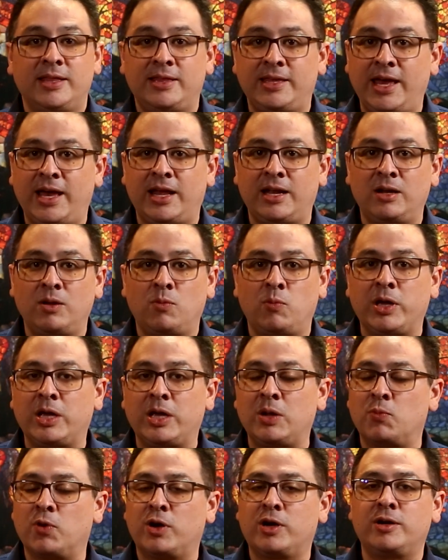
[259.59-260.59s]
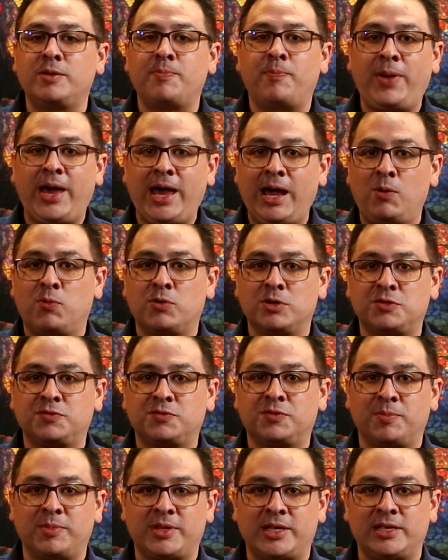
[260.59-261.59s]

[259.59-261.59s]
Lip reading: Then we can work backwards from